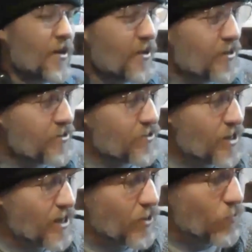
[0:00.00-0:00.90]
These are
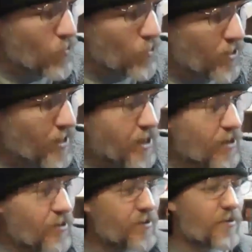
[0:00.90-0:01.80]
kind of worn
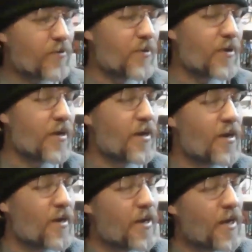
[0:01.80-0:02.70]
down,
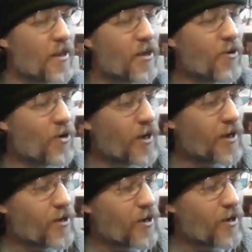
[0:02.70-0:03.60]
and they were
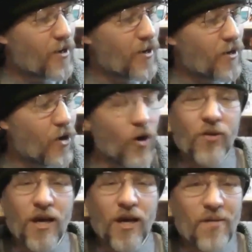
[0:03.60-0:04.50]
like all
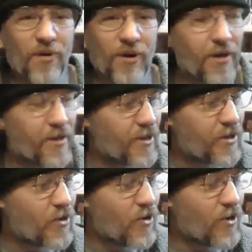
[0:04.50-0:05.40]
library
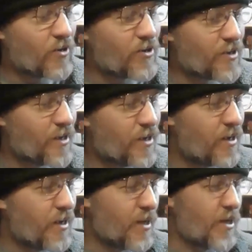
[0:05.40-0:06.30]
discards.
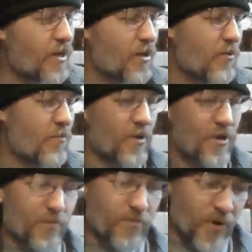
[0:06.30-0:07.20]
But
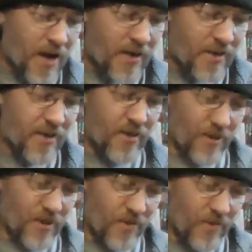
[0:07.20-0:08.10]

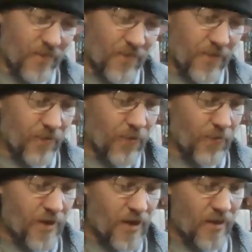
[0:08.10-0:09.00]
surprisingly, for
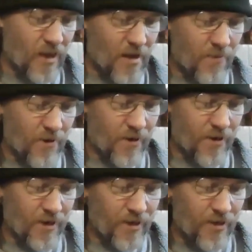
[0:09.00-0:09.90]
being library
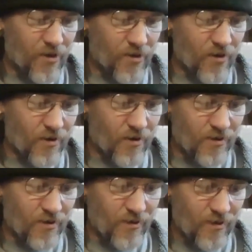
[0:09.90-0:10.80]

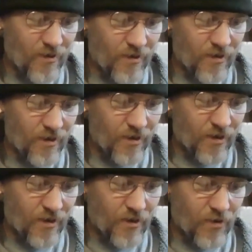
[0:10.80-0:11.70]
discards, you
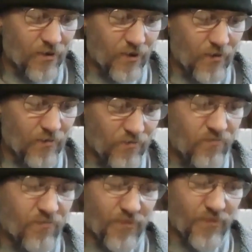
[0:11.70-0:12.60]
know,
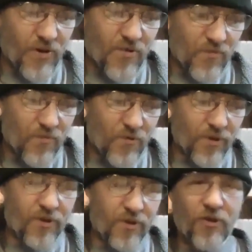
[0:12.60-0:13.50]
they're in
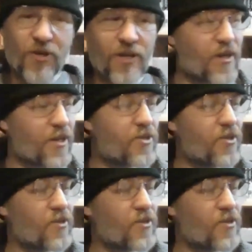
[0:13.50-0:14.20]
really good condition.